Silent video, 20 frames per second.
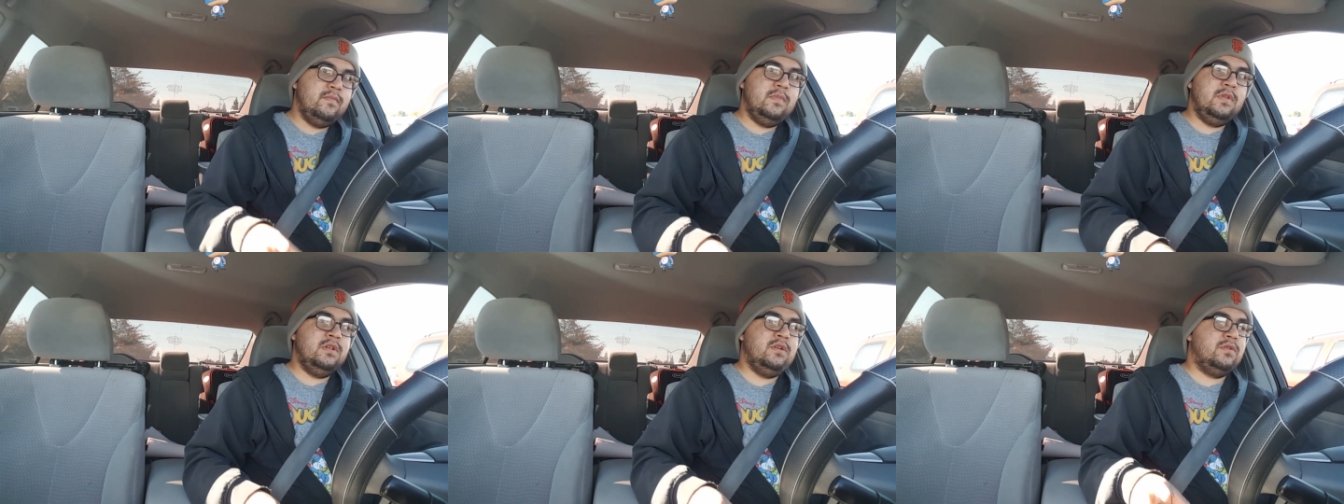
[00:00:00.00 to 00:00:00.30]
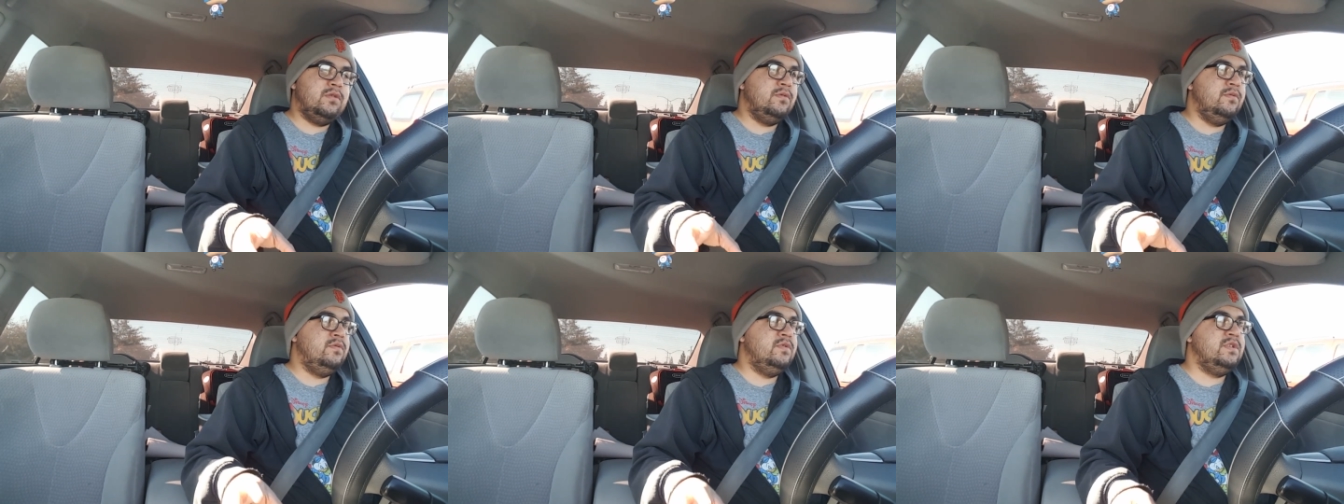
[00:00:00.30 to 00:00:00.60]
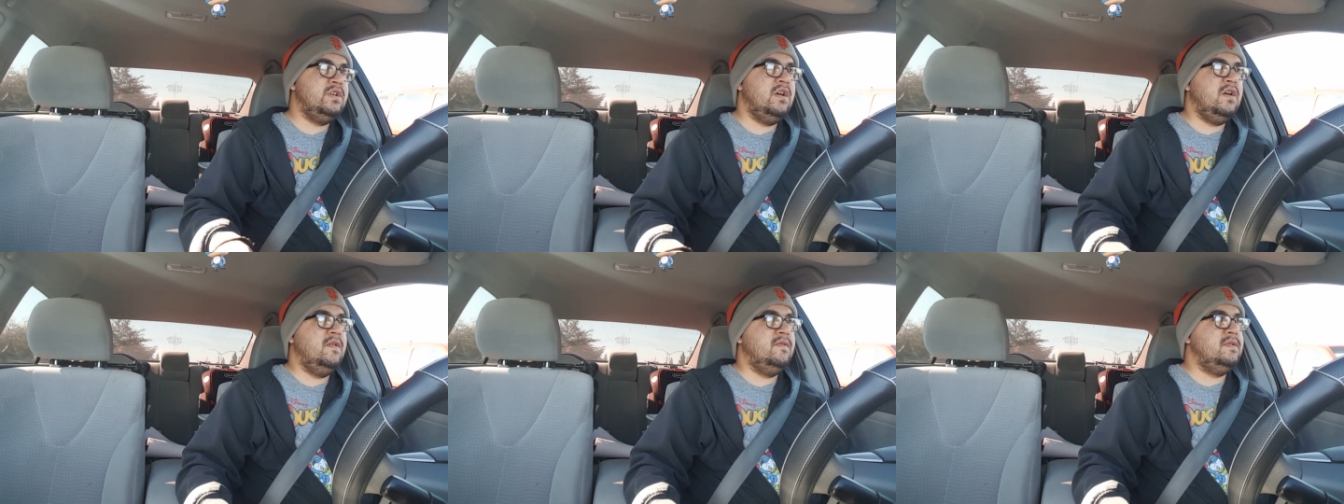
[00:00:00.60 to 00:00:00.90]
look through
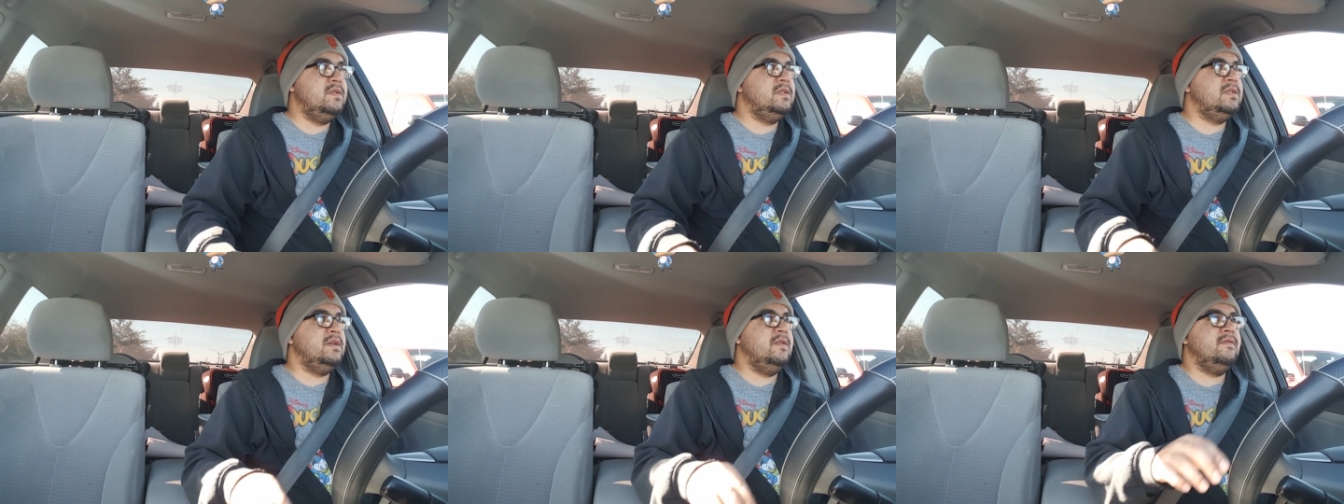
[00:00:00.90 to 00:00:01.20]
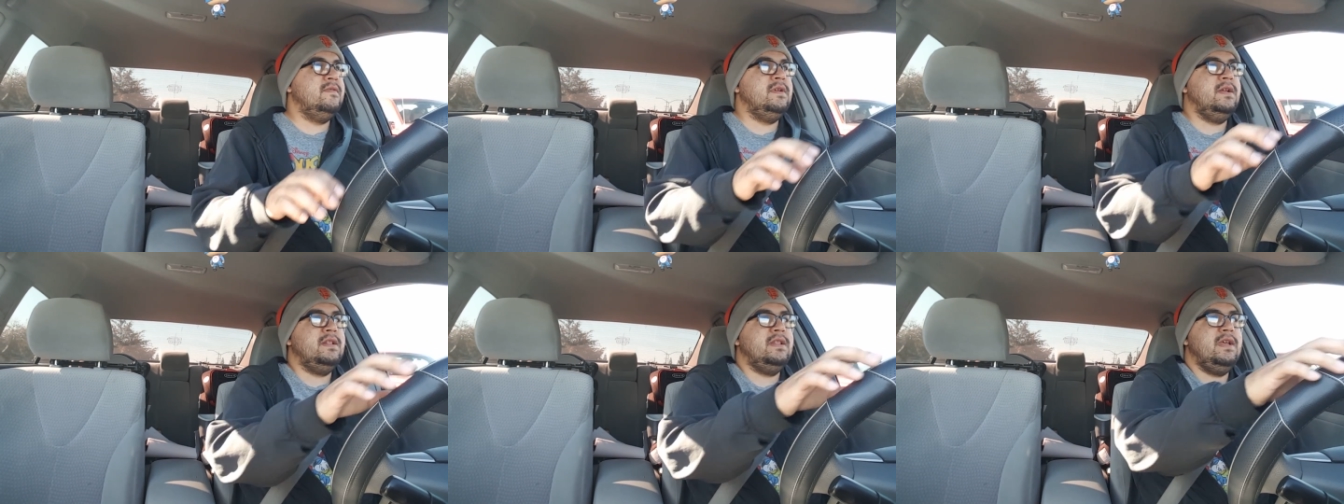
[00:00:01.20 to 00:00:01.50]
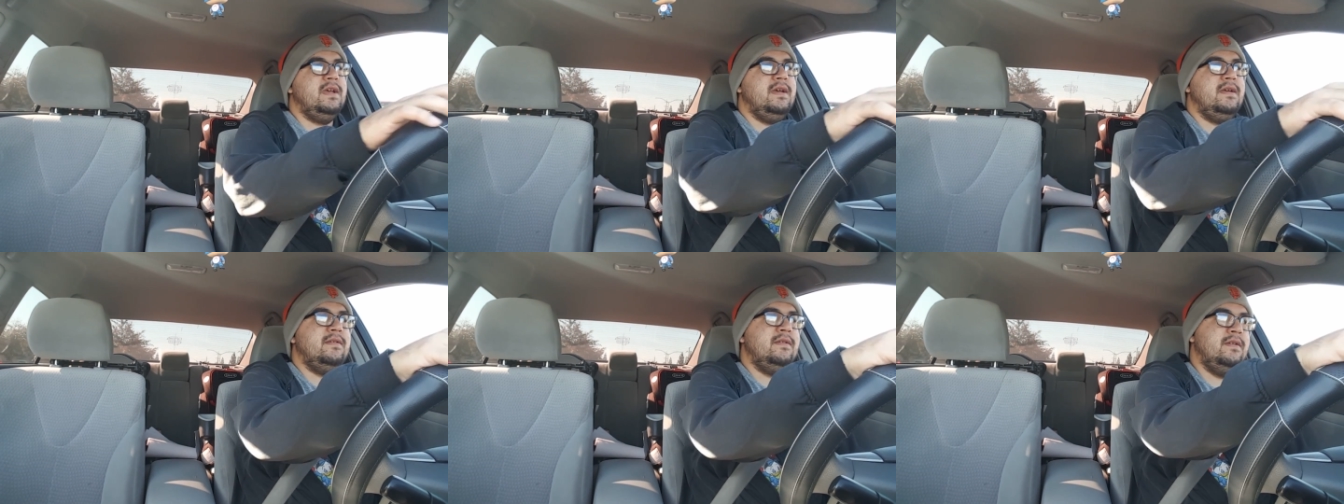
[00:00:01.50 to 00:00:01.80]
shelves and stuff like
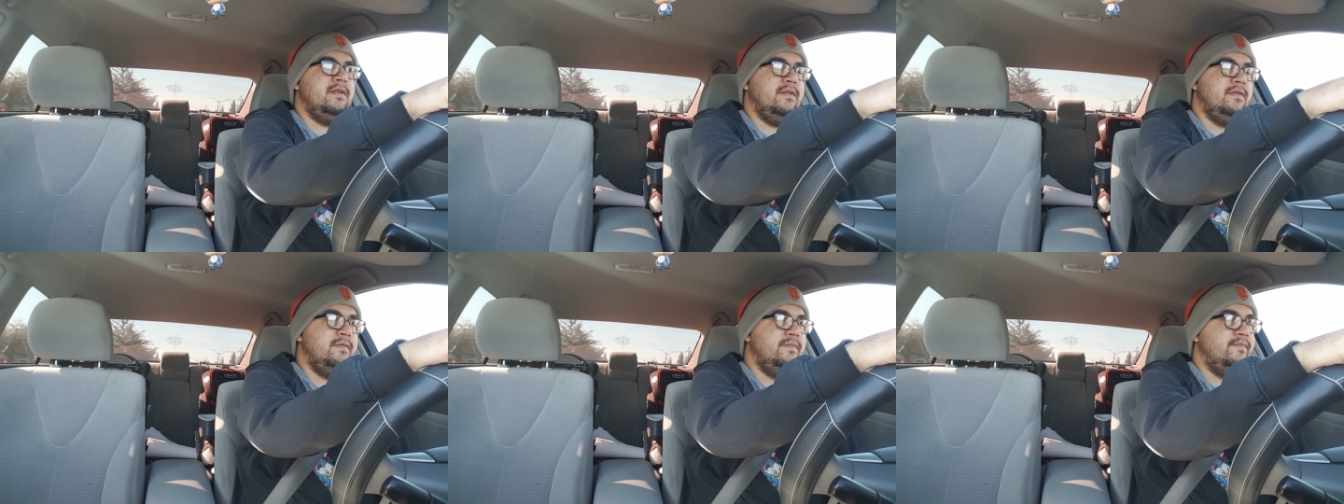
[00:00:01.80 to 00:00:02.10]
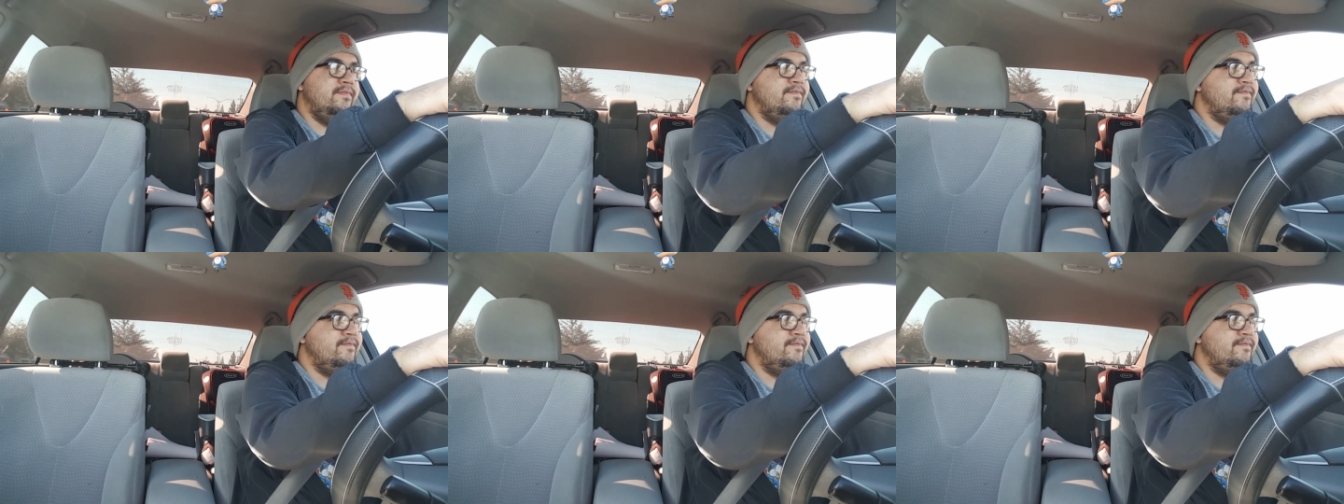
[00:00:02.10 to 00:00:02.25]
that, you know.